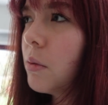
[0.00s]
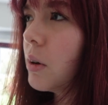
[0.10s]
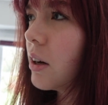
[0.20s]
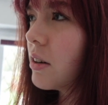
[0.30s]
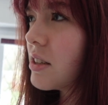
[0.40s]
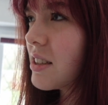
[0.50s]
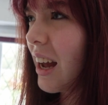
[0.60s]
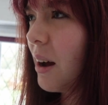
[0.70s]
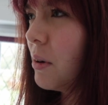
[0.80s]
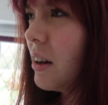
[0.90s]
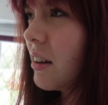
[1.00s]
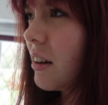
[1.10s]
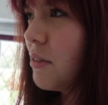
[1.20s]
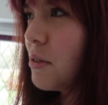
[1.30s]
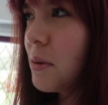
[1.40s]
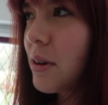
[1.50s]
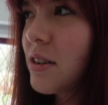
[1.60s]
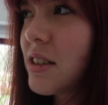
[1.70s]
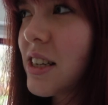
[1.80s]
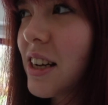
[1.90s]
We're going to Gatwick? I thought we were going
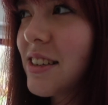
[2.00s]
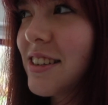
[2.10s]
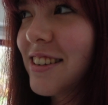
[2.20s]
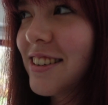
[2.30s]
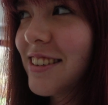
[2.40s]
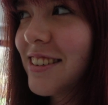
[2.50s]
to Stansted.